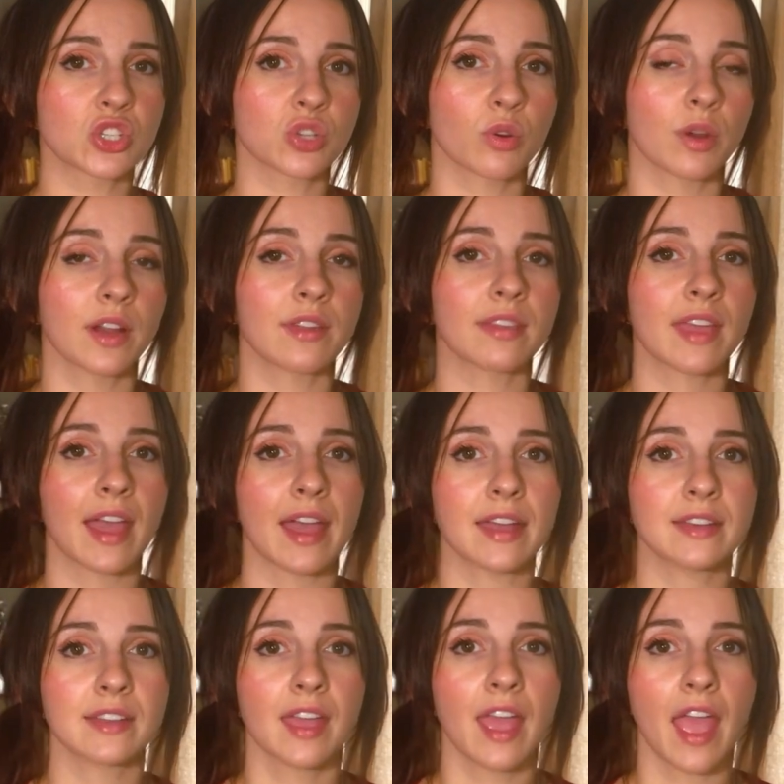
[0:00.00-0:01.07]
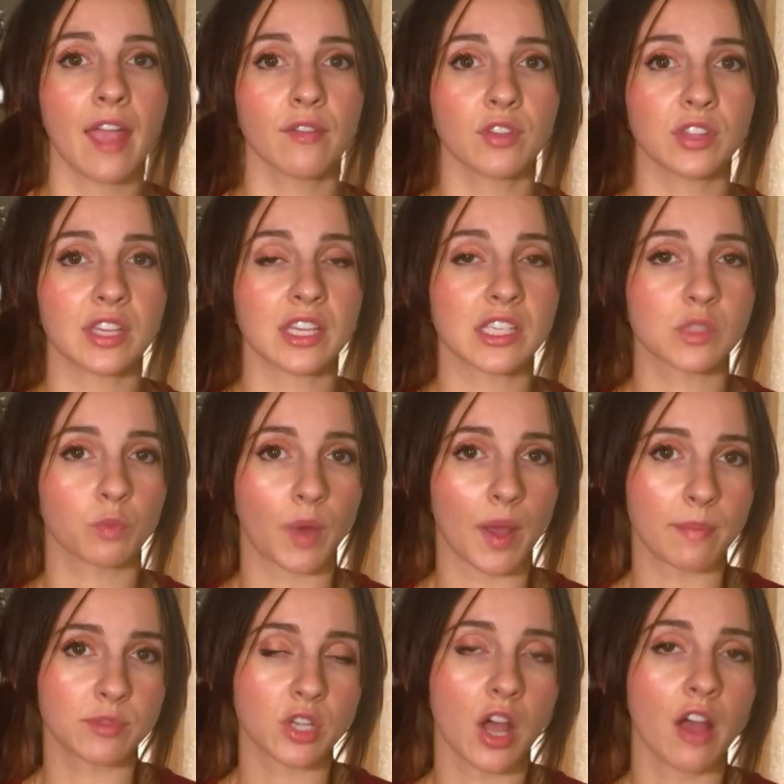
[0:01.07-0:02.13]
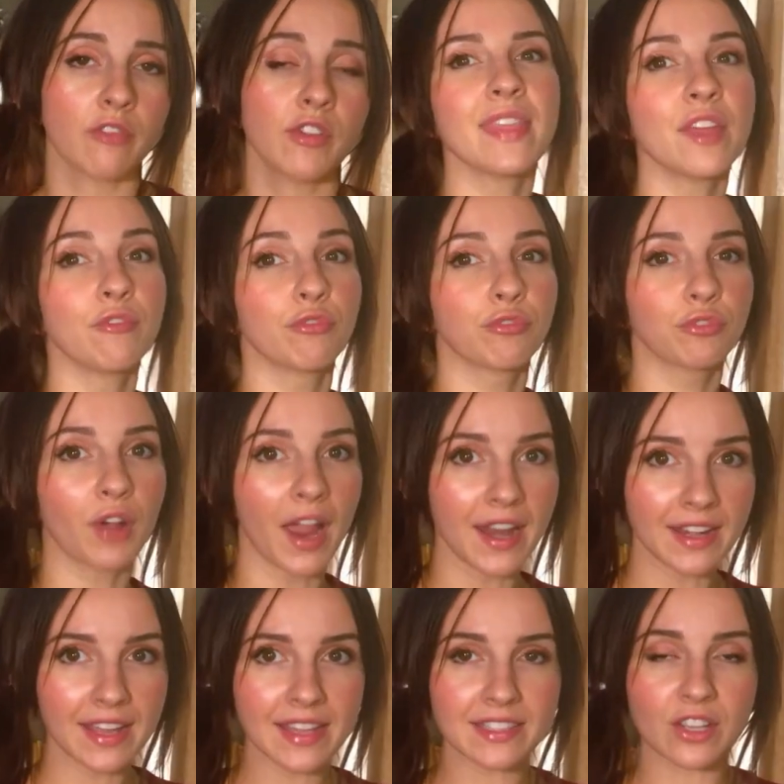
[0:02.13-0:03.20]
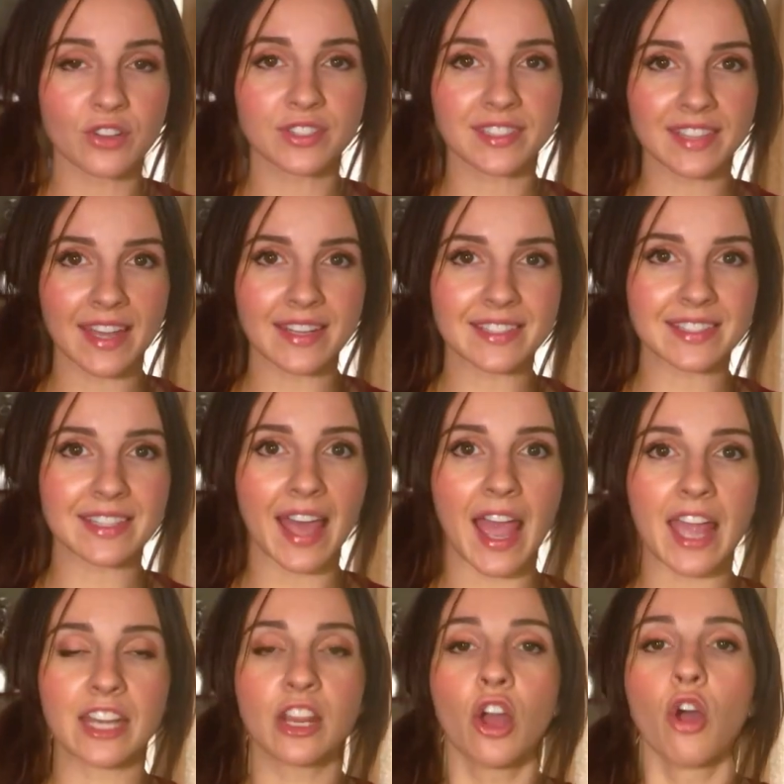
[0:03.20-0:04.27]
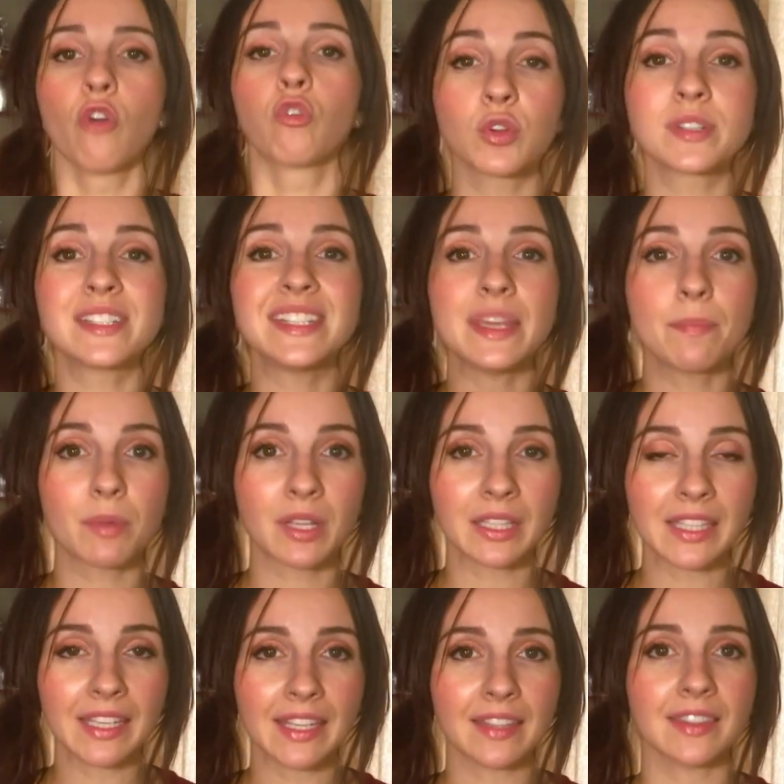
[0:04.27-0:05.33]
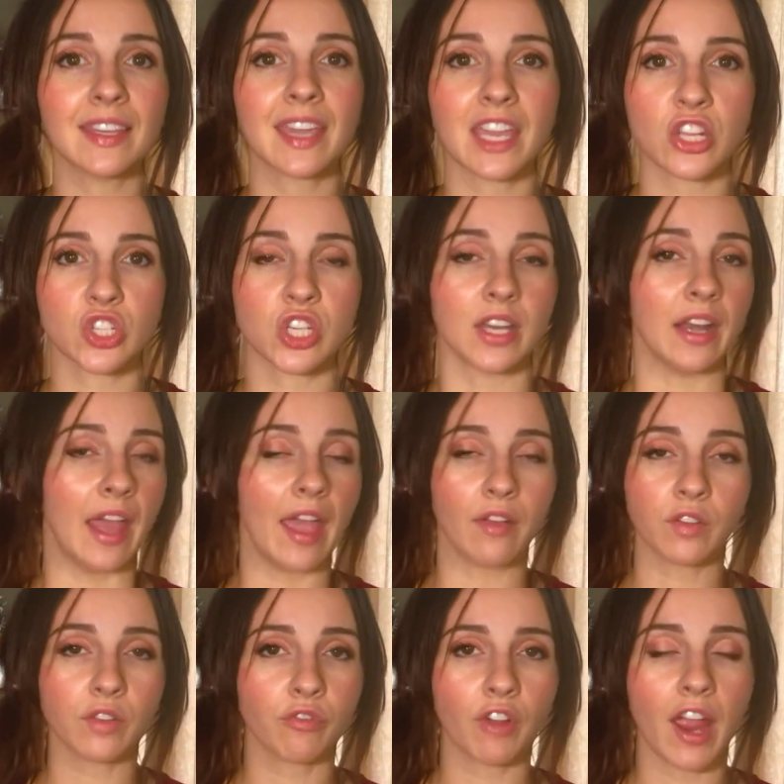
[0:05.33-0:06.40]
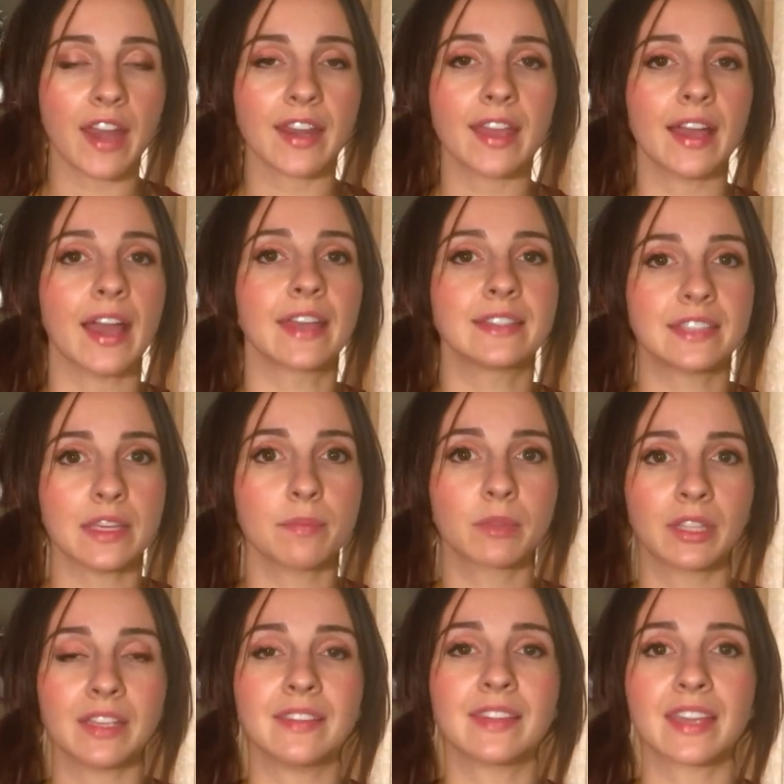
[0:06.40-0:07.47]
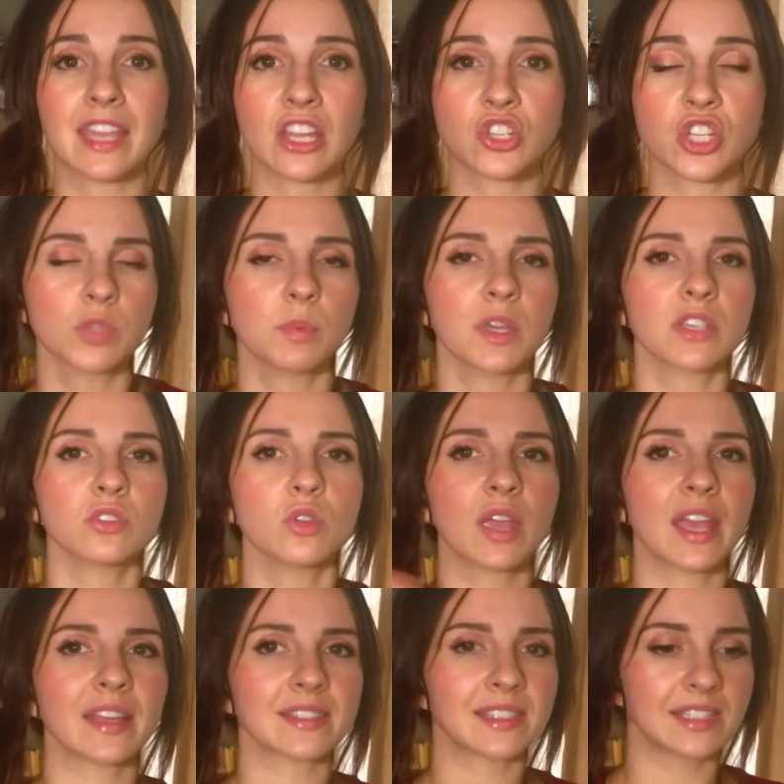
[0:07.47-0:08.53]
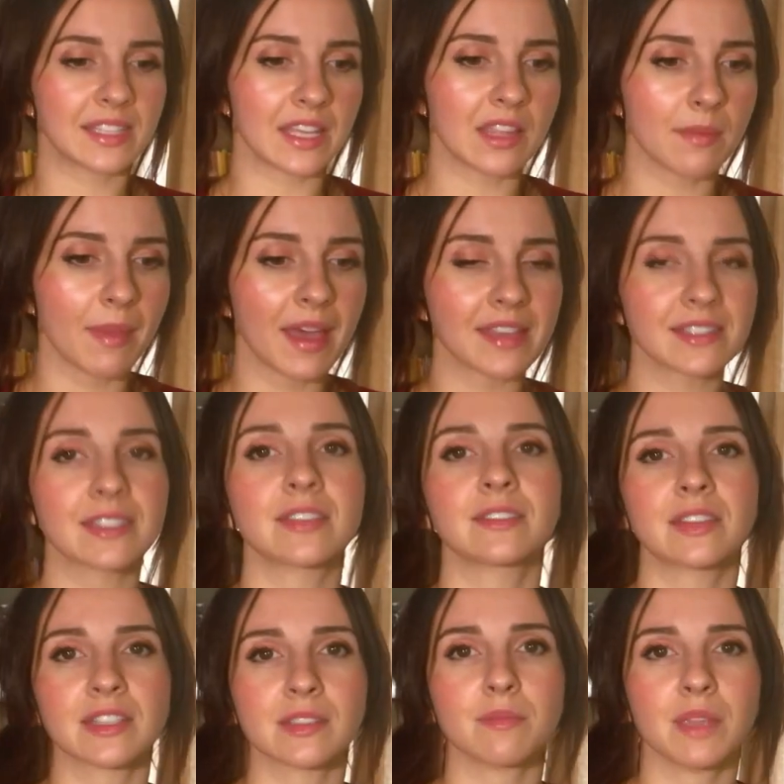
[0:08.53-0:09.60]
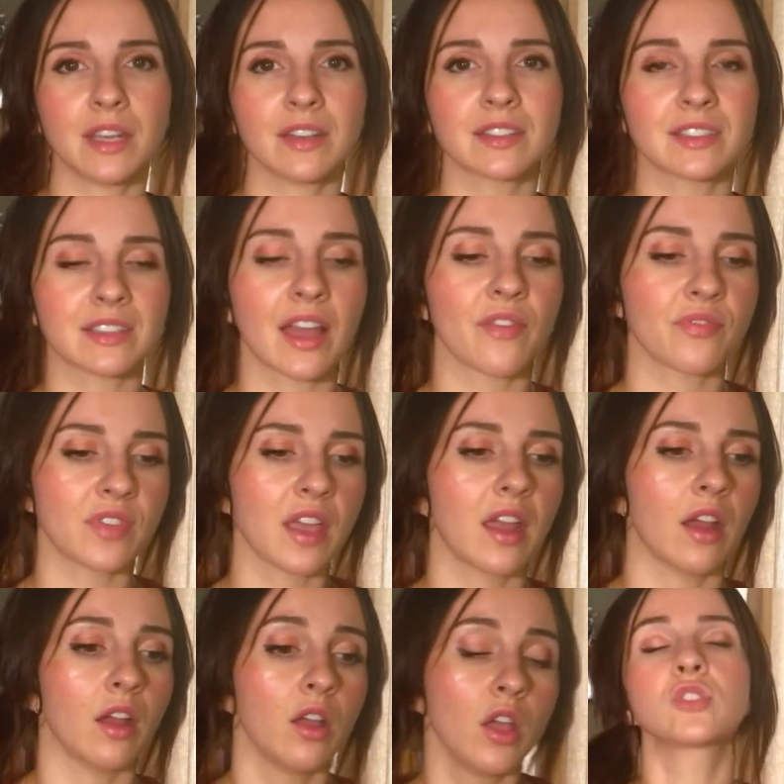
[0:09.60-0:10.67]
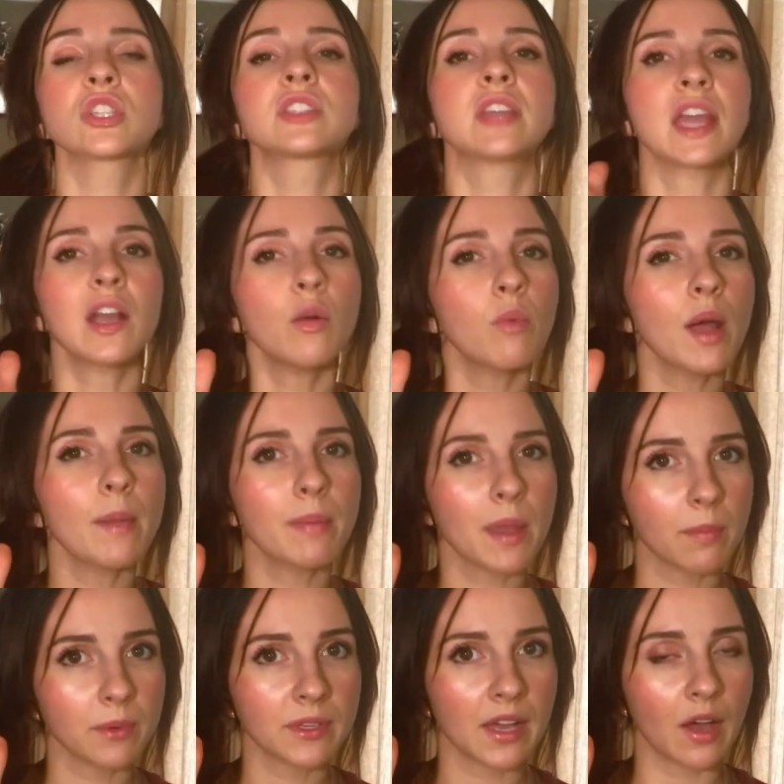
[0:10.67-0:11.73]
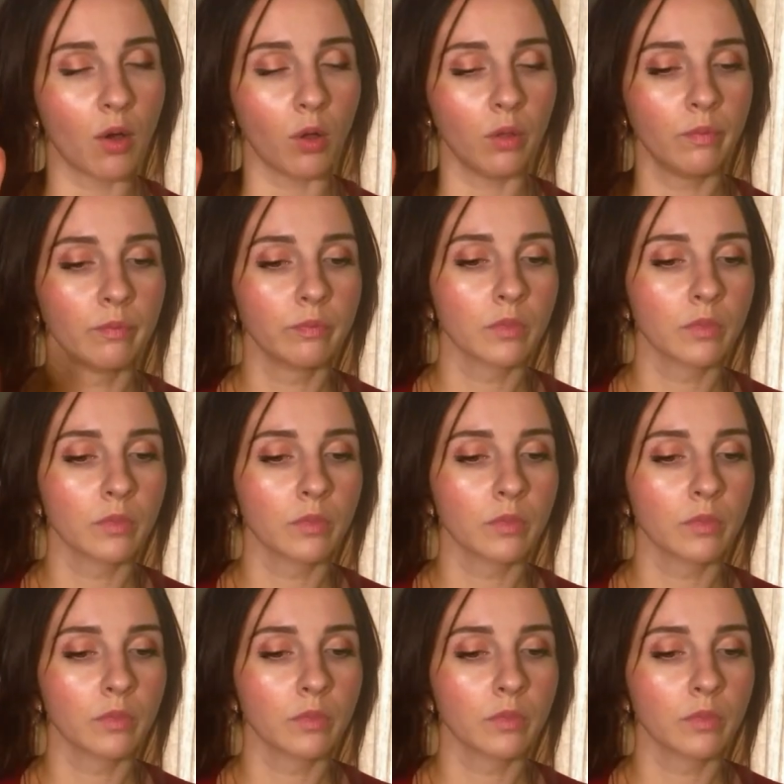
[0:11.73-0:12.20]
sure that everything is wiped off. And then Fridays are set aside for deep cleaning the kitchen. Every Friday I deep clean the kitchen. Just because you can't see the mess doesn't mean it's not there. Just take a white paper towel